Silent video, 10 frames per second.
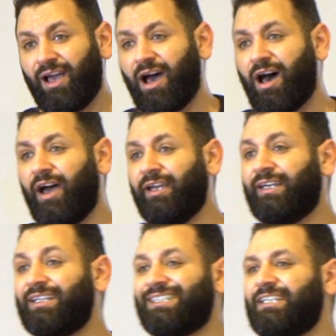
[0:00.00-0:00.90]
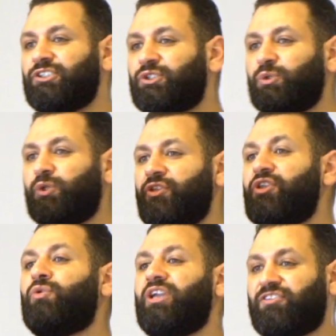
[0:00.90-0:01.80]
I get into
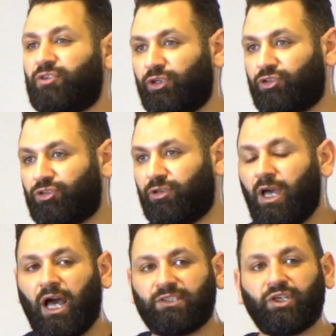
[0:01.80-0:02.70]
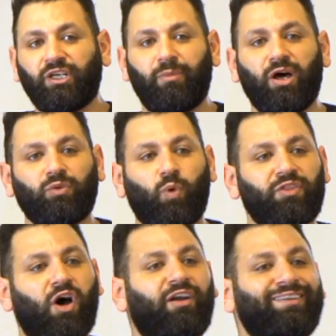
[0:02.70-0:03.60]
the research. I talk about
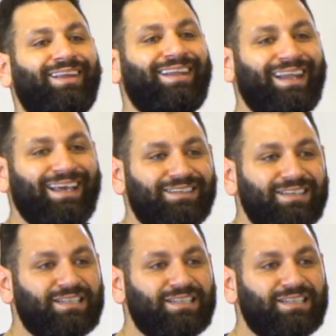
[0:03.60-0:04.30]
what are the latest